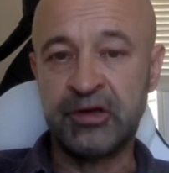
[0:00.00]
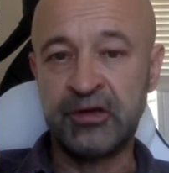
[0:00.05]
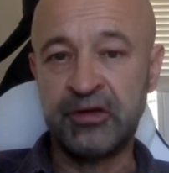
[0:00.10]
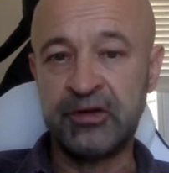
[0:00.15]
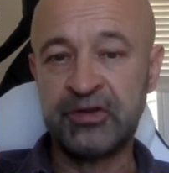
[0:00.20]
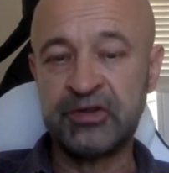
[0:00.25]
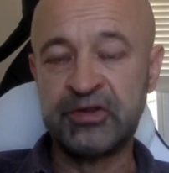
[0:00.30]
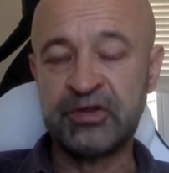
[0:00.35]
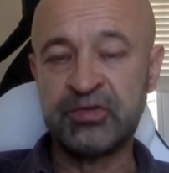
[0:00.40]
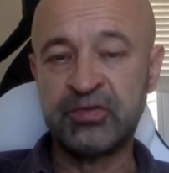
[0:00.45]

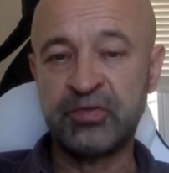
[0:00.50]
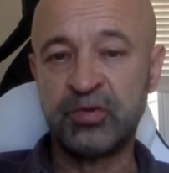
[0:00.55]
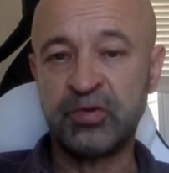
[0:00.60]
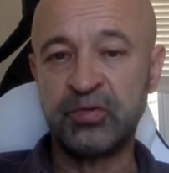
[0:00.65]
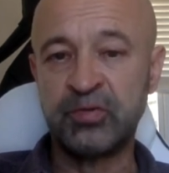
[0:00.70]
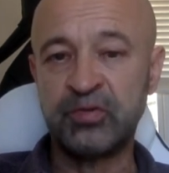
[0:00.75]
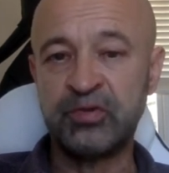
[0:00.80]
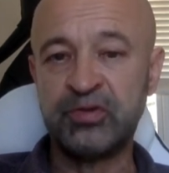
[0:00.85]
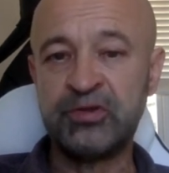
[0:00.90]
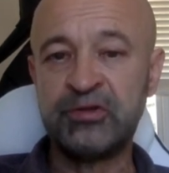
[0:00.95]
this is
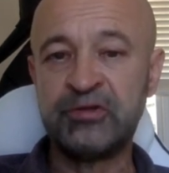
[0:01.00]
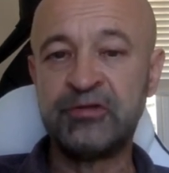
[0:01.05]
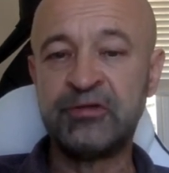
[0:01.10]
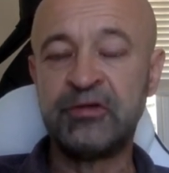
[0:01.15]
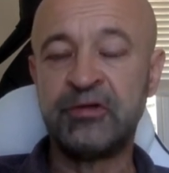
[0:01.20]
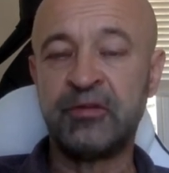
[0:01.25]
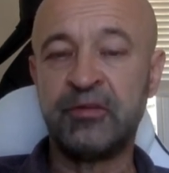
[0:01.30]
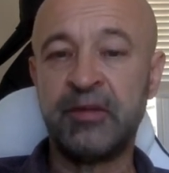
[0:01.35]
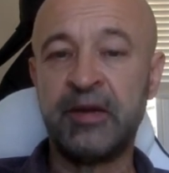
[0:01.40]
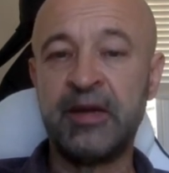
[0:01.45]
what we did
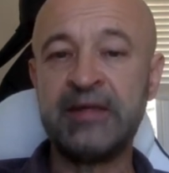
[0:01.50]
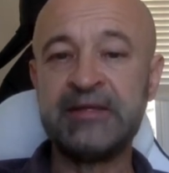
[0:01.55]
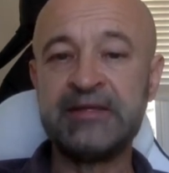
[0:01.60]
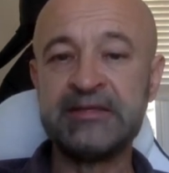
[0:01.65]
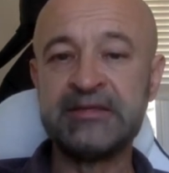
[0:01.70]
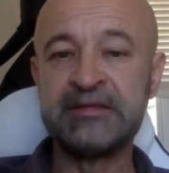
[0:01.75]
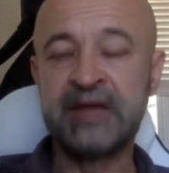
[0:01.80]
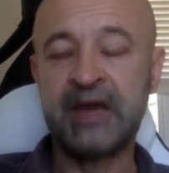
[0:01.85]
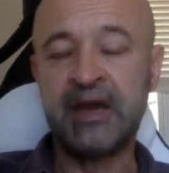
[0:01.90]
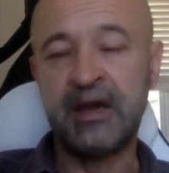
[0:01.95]
here by
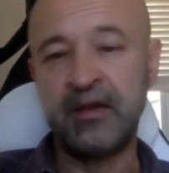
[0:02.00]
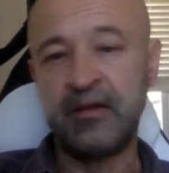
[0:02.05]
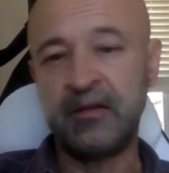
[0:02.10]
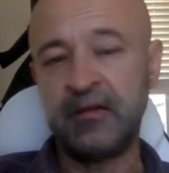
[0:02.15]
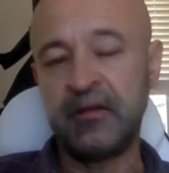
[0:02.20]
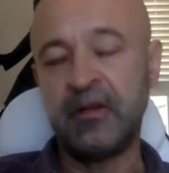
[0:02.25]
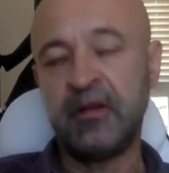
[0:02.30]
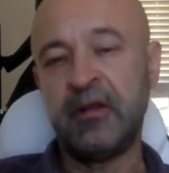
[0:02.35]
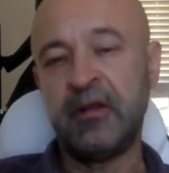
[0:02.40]
design